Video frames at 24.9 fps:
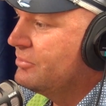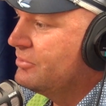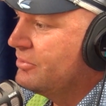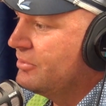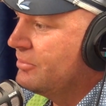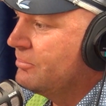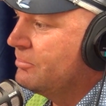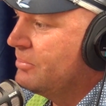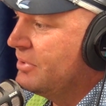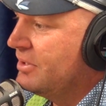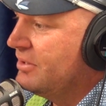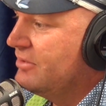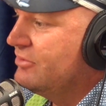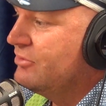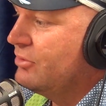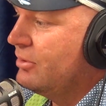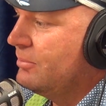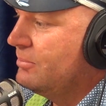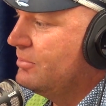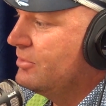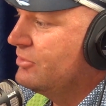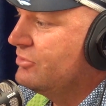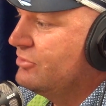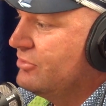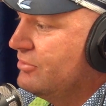the big
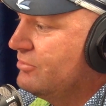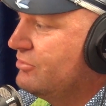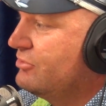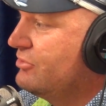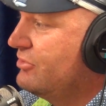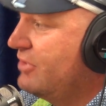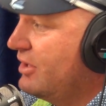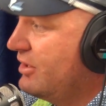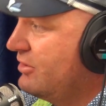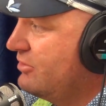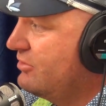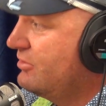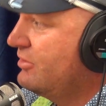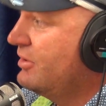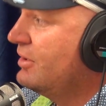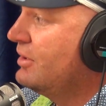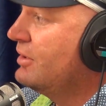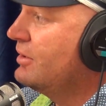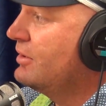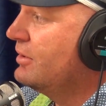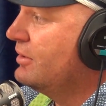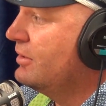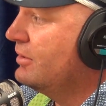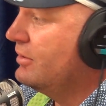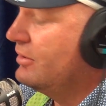topics of
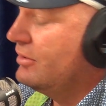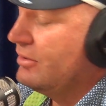sexting